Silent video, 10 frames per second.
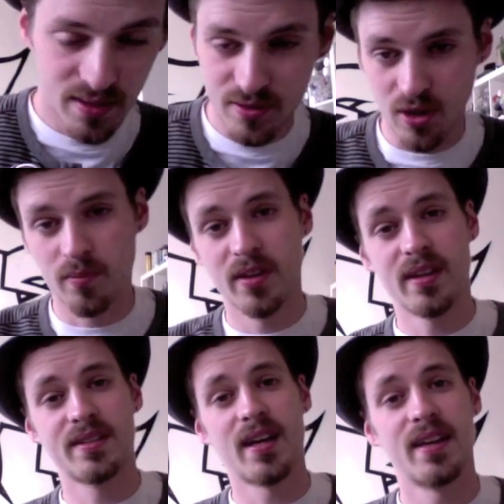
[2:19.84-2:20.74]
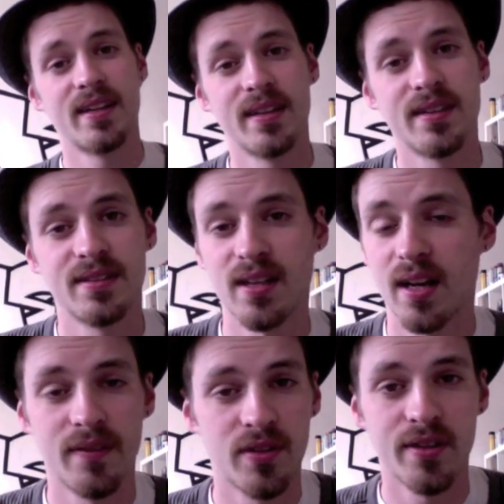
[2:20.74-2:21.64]
so I'm really excited to get these
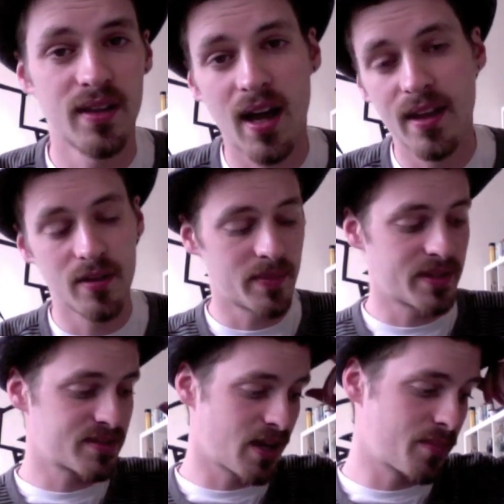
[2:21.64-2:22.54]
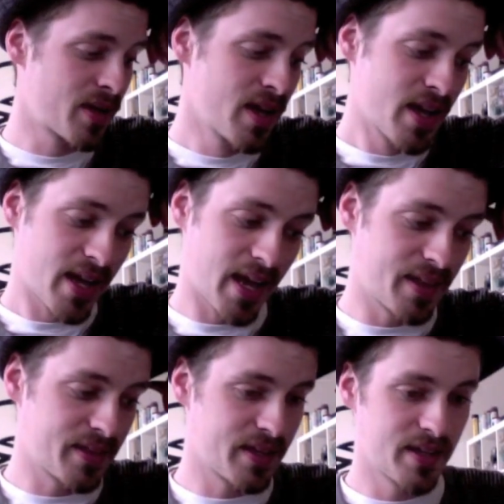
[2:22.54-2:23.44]
done. I've learned a lot in the meantime.
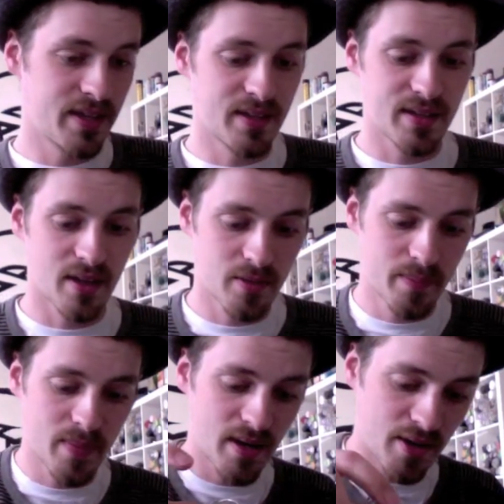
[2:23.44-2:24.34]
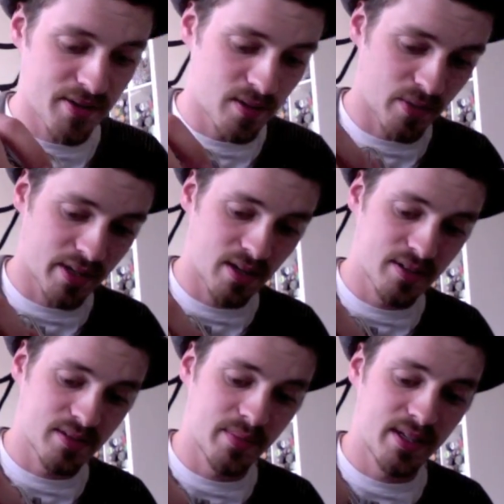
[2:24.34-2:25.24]
And then the other another thing I'm working
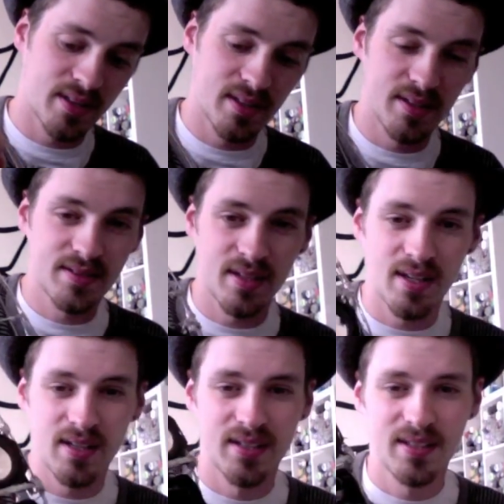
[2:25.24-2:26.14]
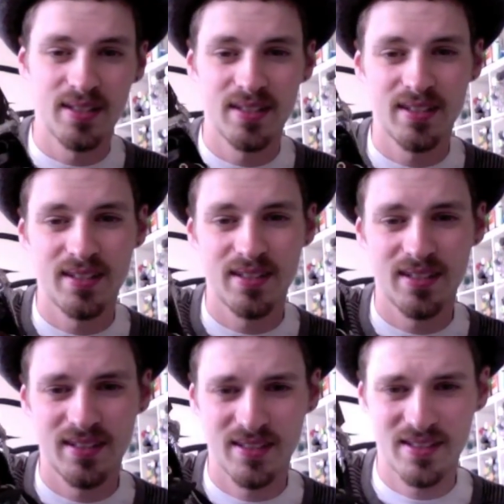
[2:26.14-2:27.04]
on is I'm making this uh,
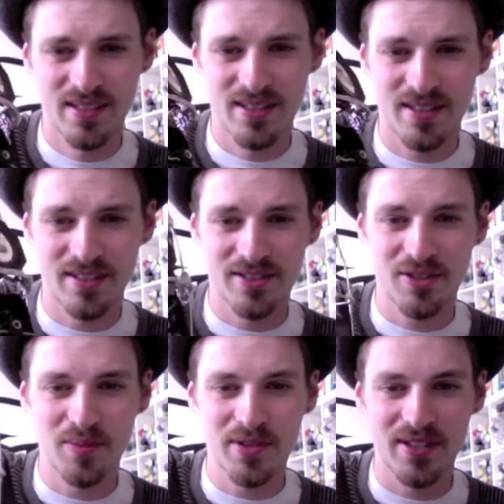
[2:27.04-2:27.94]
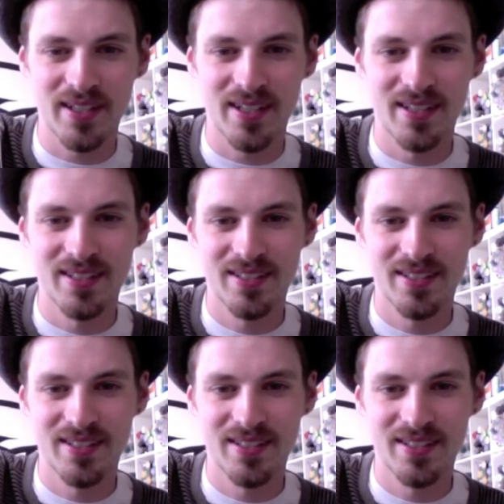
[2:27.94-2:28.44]
this sculpture here,